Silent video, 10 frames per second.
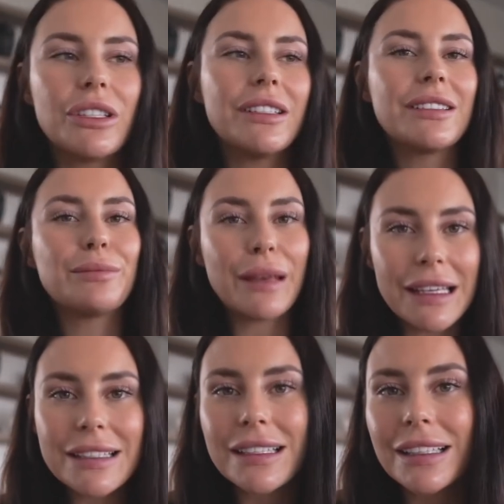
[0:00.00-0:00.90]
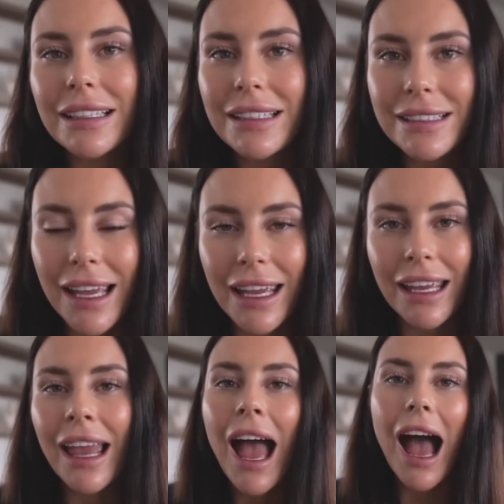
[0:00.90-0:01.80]
She is basically
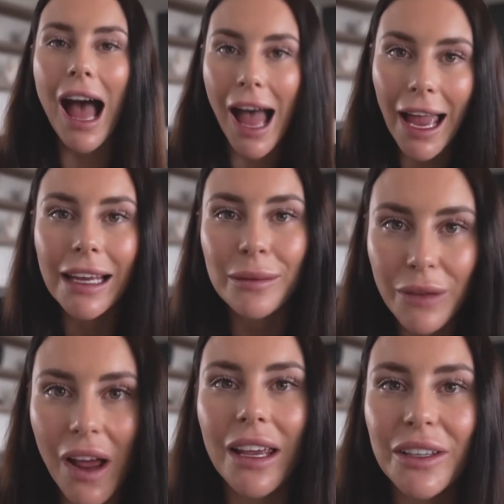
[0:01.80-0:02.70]
saying, I am not